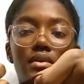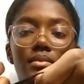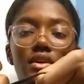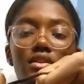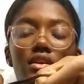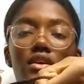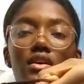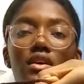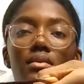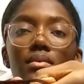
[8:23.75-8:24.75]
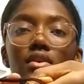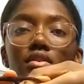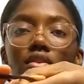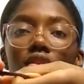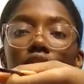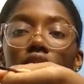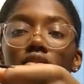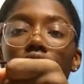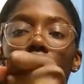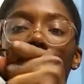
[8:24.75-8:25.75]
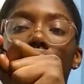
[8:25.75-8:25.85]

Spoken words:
I'm gonna take it and I'm gonna do this.